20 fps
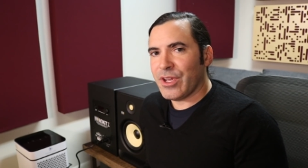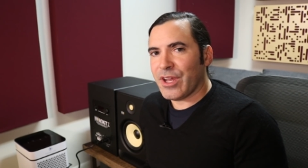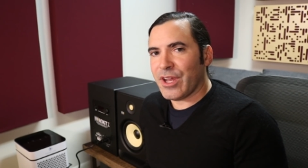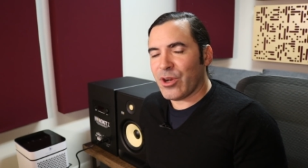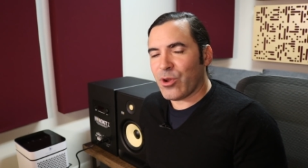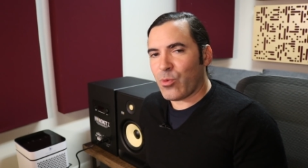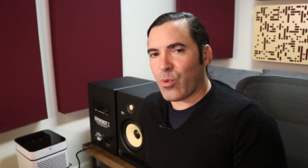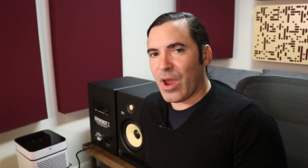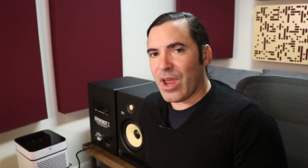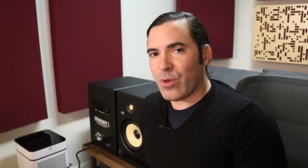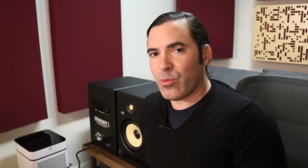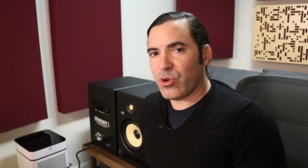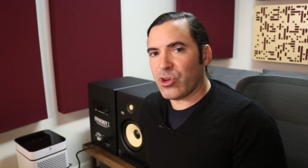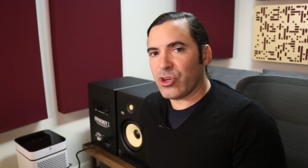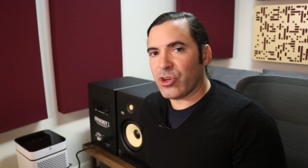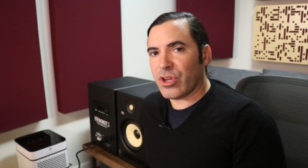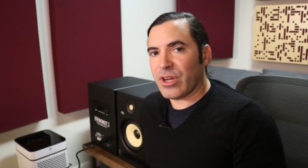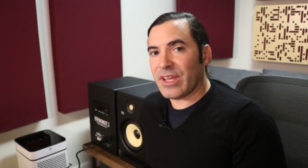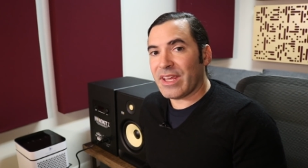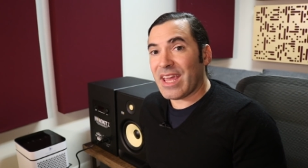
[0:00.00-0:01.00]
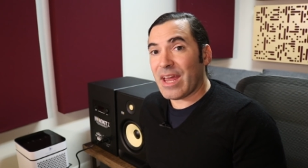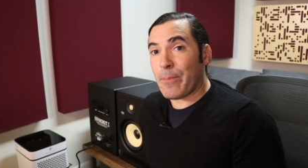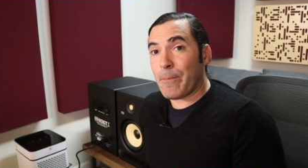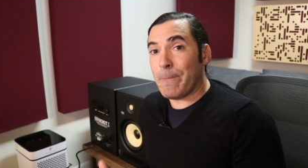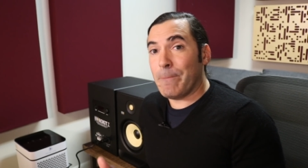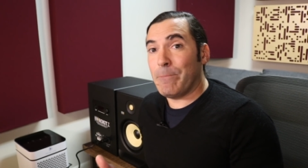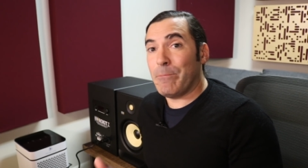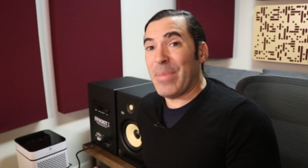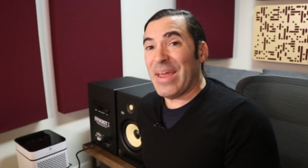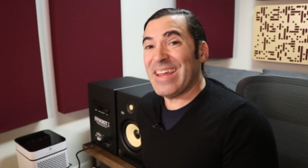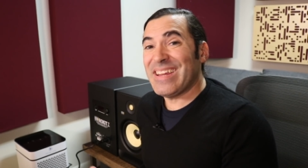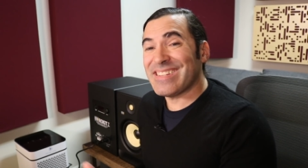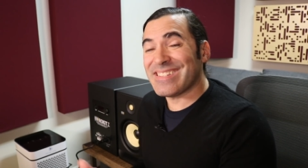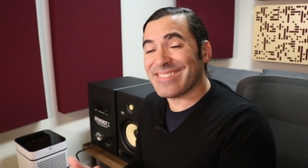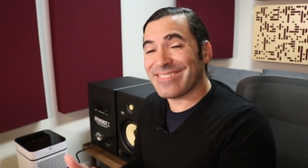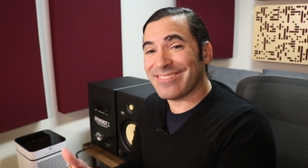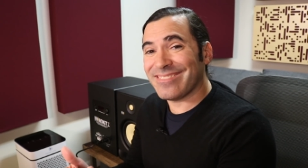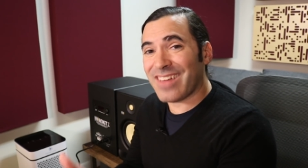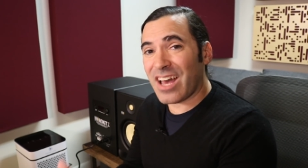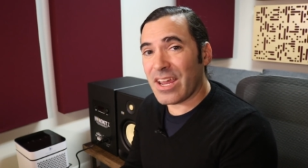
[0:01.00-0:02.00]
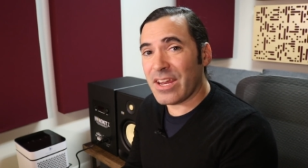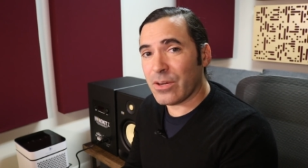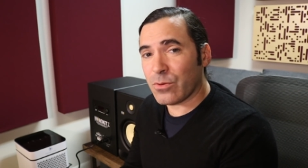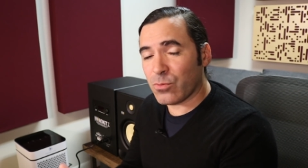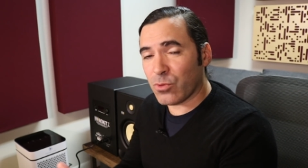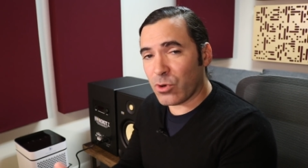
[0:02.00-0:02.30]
in a way where you're going to get bass light